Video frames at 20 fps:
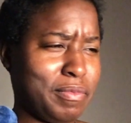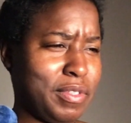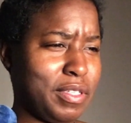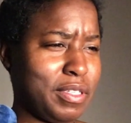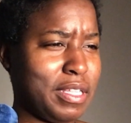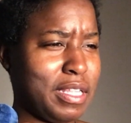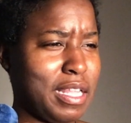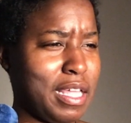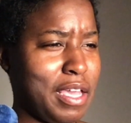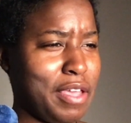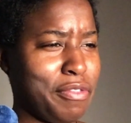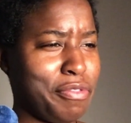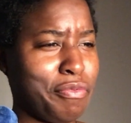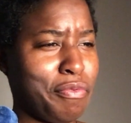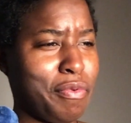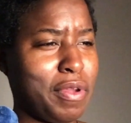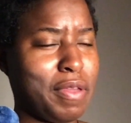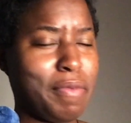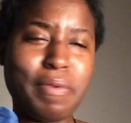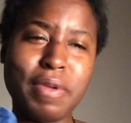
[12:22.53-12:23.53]
to like
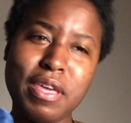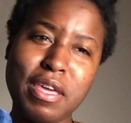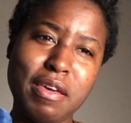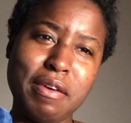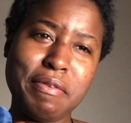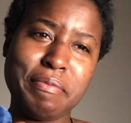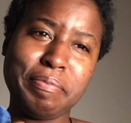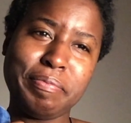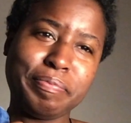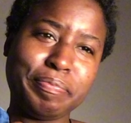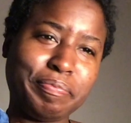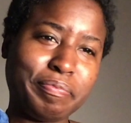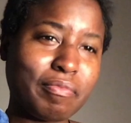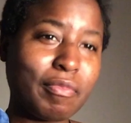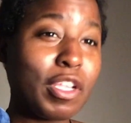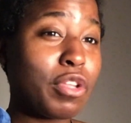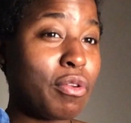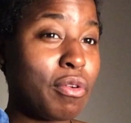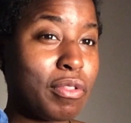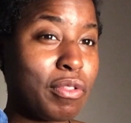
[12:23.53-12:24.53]
3 p.m.
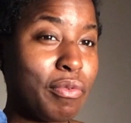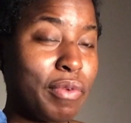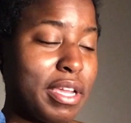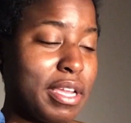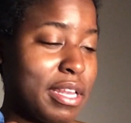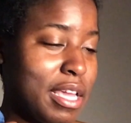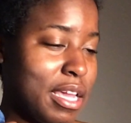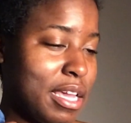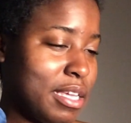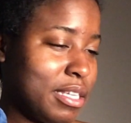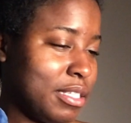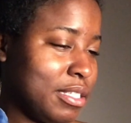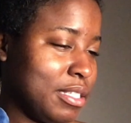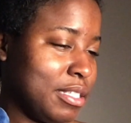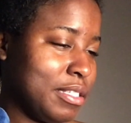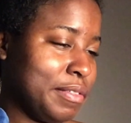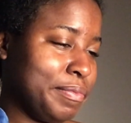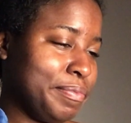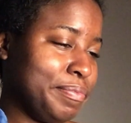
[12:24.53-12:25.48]
during the weekdays.